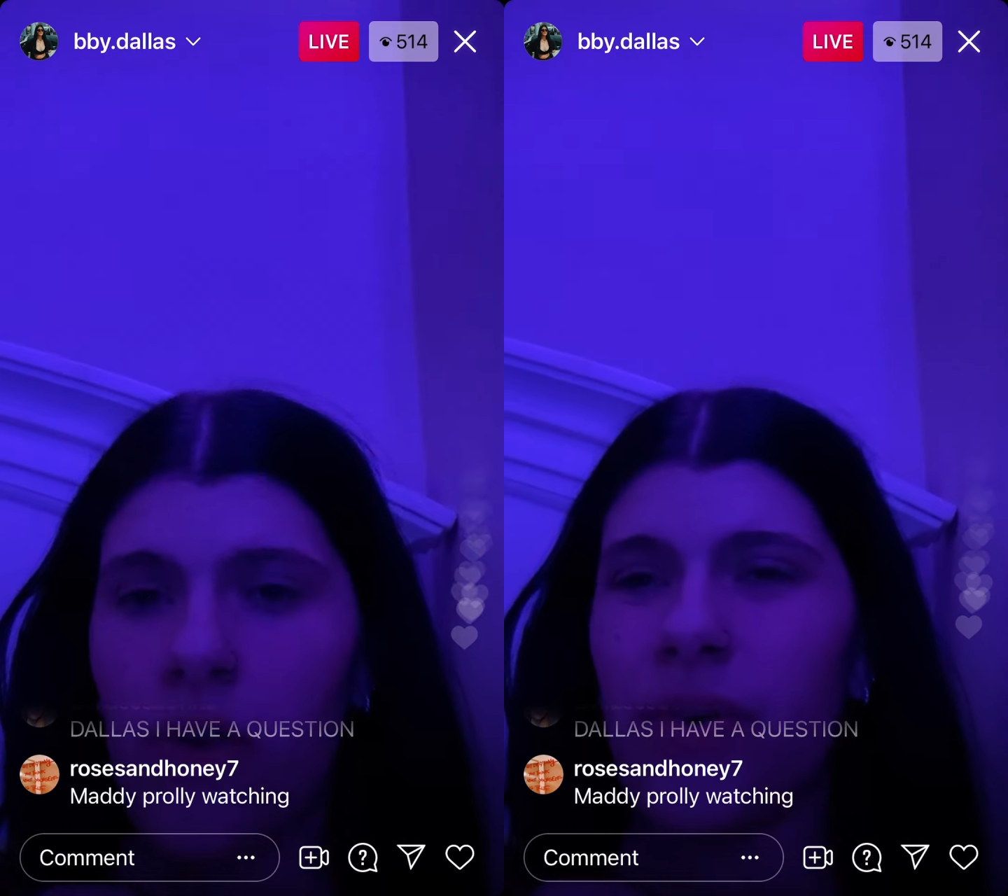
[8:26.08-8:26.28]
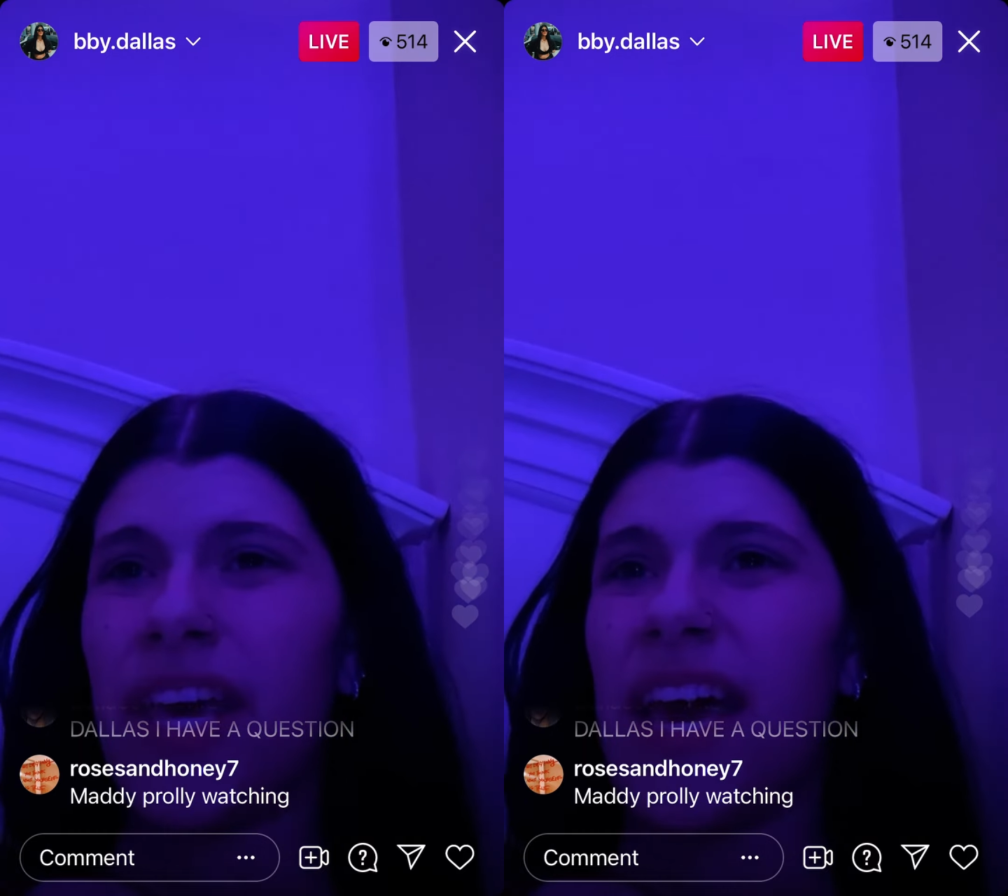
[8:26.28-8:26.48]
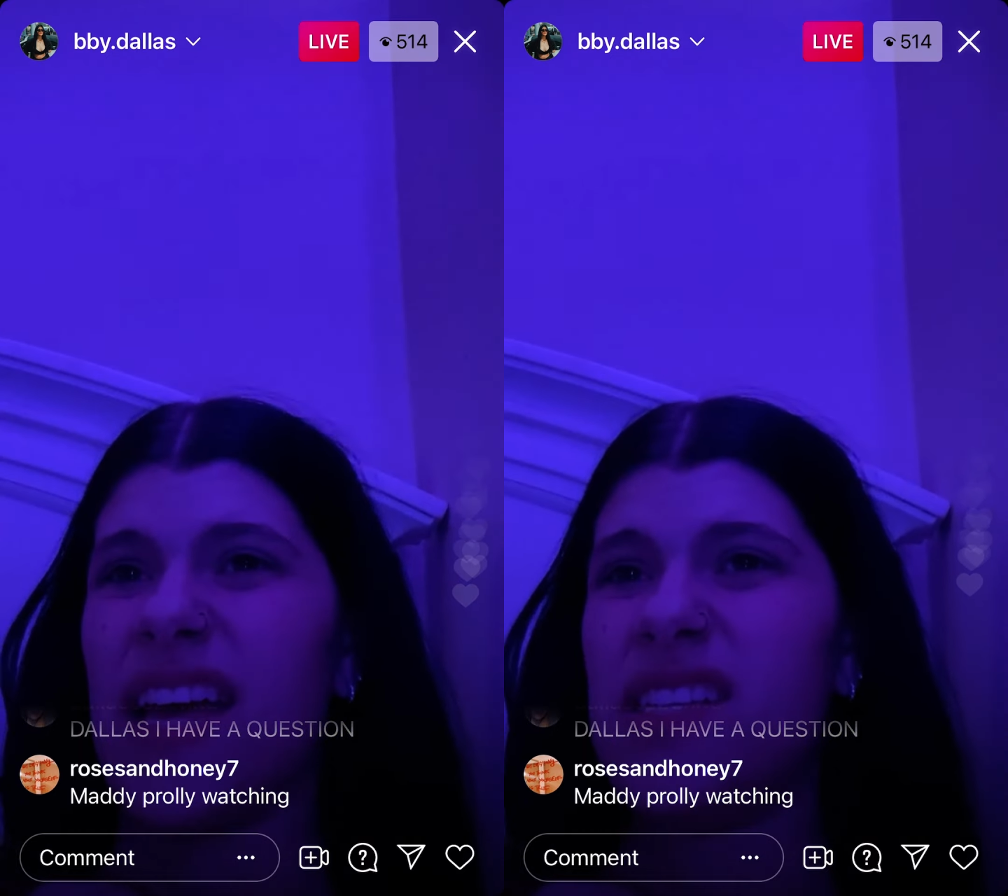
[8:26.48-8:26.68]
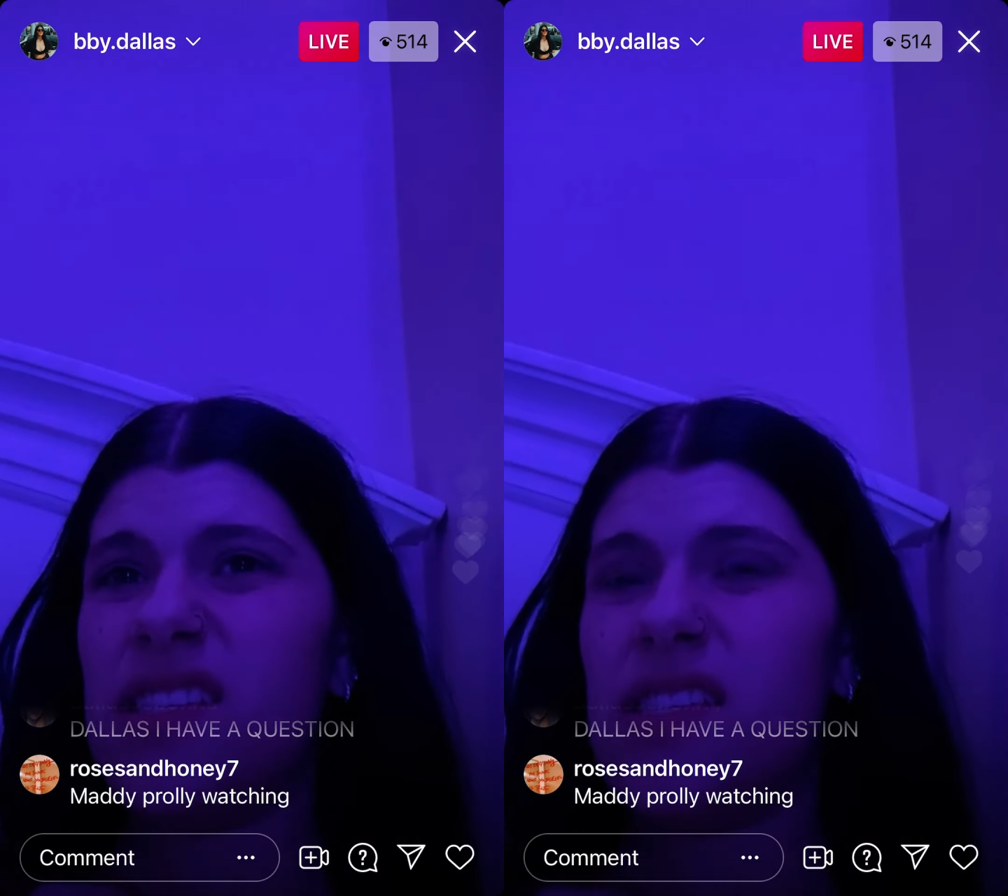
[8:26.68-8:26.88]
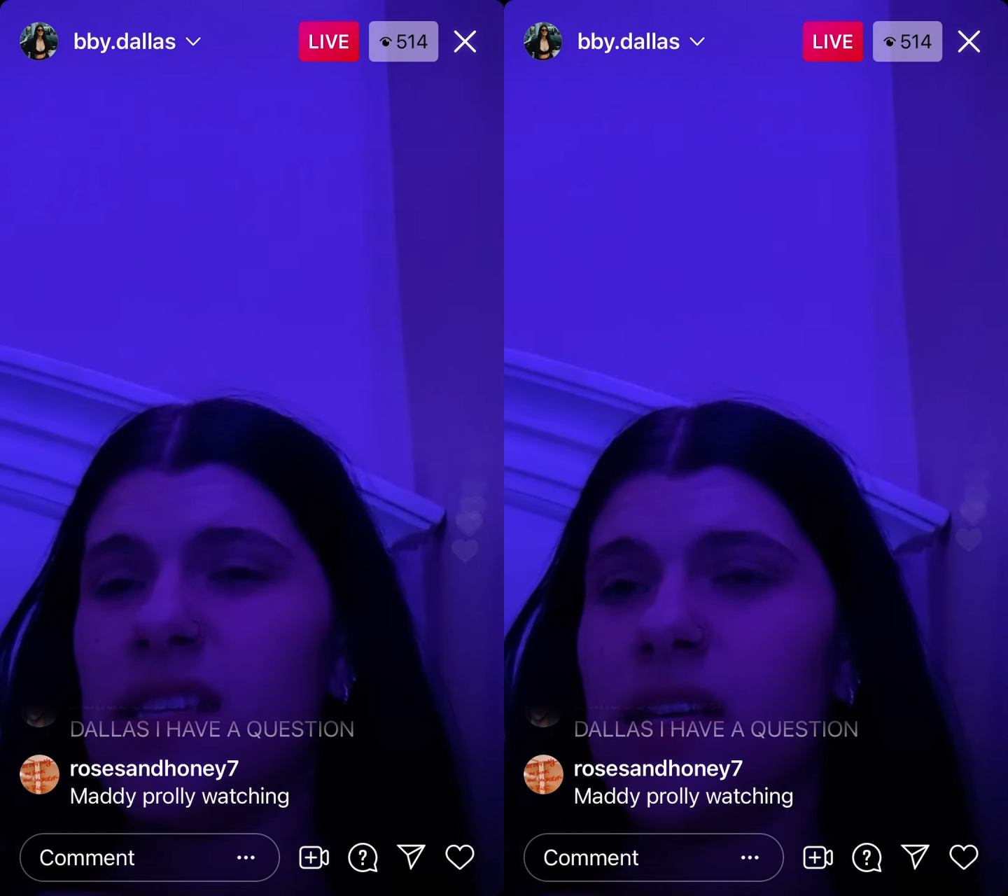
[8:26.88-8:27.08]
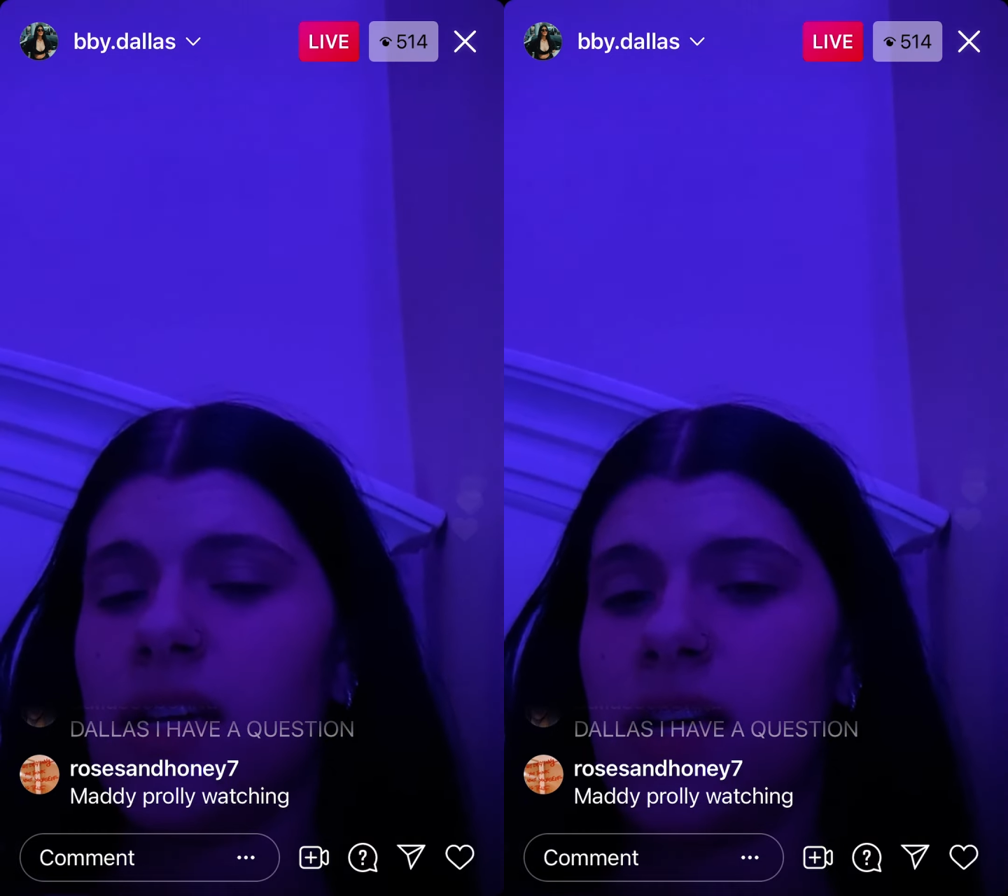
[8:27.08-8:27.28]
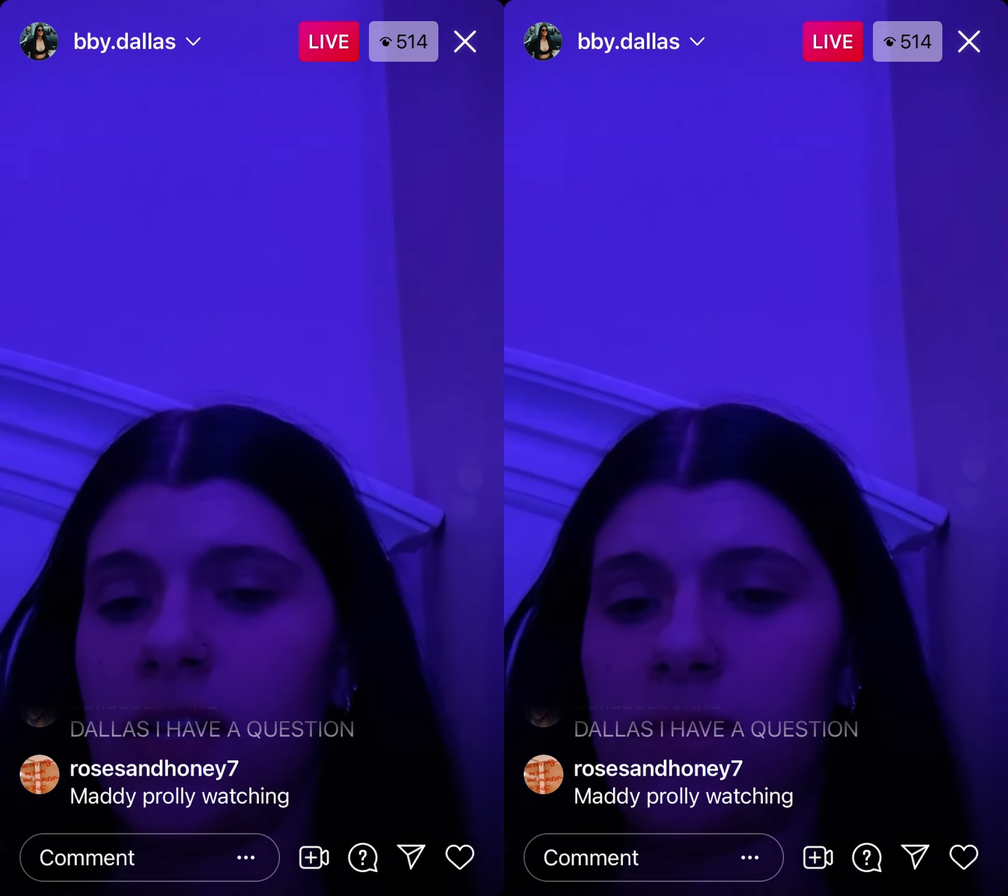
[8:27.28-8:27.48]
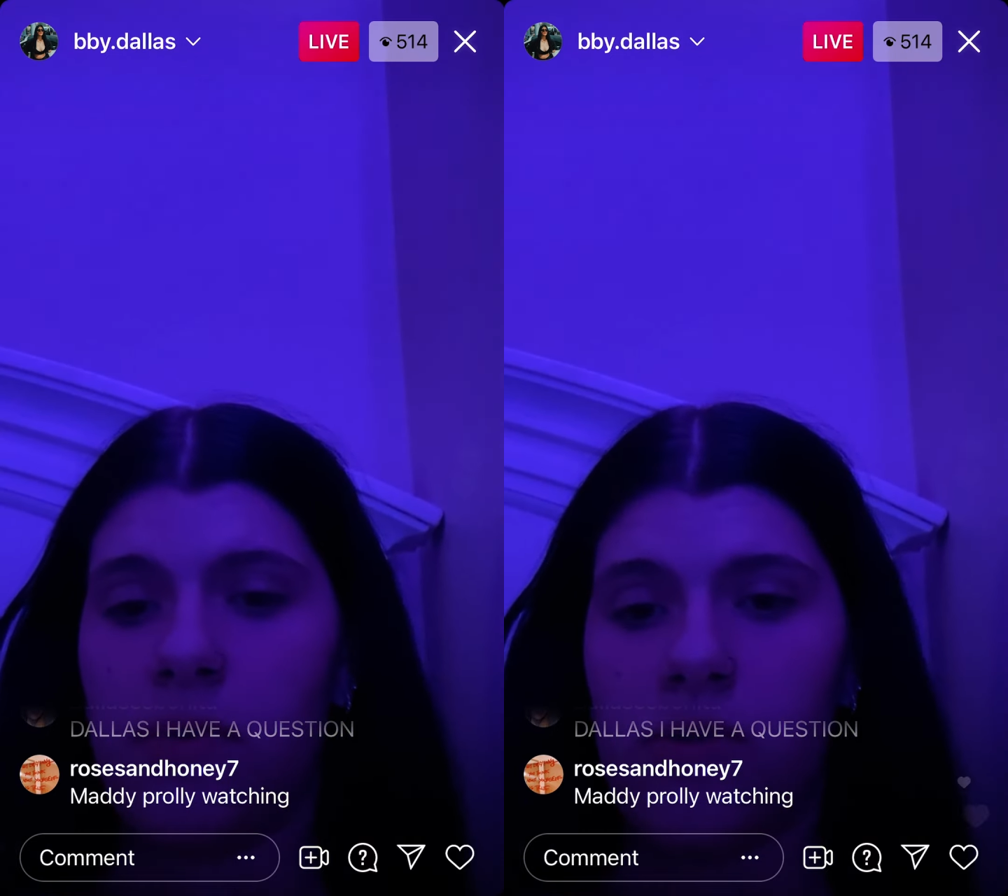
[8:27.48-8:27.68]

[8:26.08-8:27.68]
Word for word: Oh, Ken's? Ken's